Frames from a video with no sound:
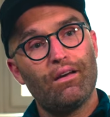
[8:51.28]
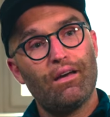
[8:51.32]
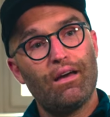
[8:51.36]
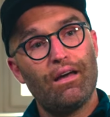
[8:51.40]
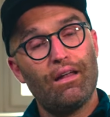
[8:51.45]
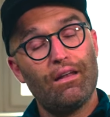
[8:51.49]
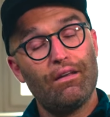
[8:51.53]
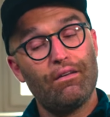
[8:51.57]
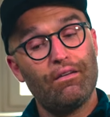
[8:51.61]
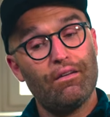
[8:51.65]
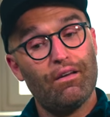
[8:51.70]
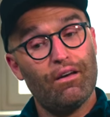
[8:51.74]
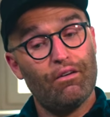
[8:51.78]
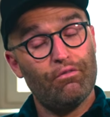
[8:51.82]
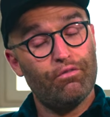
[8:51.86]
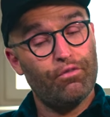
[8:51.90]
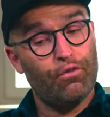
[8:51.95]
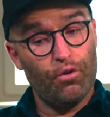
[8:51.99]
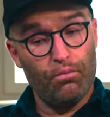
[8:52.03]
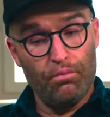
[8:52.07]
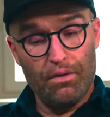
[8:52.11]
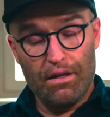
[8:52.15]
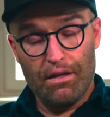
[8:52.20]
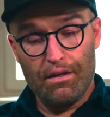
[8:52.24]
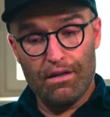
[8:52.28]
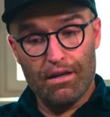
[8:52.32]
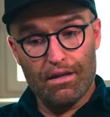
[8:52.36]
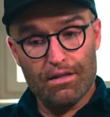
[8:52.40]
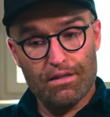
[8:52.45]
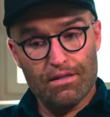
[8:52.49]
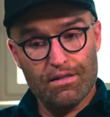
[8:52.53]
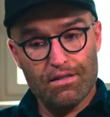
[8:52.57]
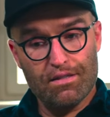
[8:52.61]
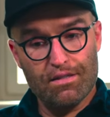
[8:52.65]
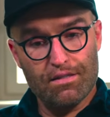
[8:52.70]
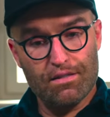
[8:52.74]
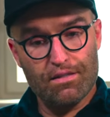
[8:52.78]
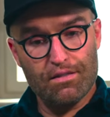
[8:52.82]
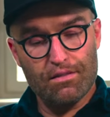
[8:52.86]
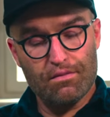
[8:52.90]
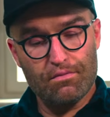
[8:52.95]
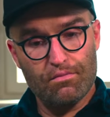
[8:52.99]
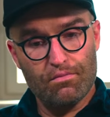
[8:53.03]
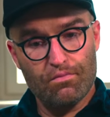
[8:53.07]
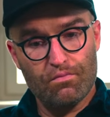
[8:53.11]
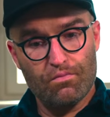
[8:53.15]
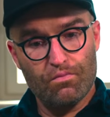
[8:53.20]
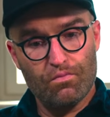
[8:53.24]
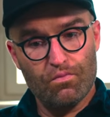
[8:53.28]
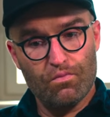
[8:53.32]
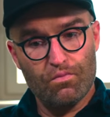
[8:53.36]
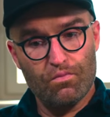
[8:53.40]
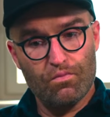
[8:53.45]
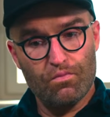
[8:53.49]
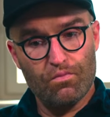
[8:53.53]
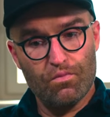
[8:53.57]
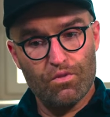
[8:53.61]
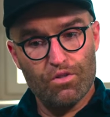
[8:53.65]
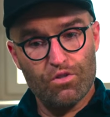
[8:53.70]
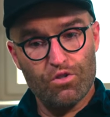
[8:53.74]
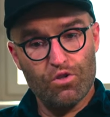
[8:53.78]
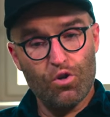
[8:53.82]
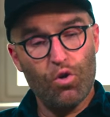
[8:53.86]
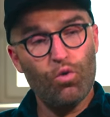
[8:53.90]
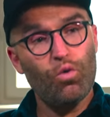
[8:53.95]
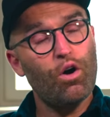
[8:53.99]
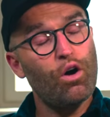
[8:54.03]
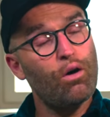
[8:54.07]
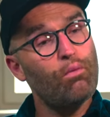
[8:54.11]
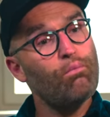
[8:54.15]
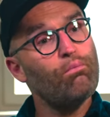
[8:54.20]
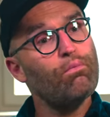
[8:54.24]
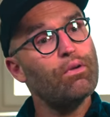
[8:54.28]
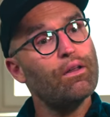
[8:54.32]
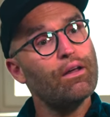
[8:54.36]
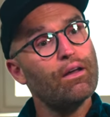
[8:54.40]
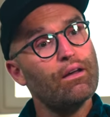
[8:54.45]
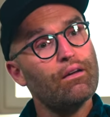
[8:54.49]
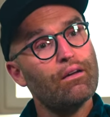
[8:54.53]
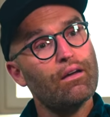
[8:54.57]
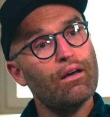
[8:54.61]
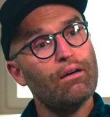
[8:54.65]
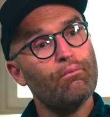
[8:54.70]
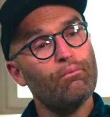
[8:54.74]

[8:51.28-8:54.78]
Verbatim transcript: And uh, for me that's so humbling,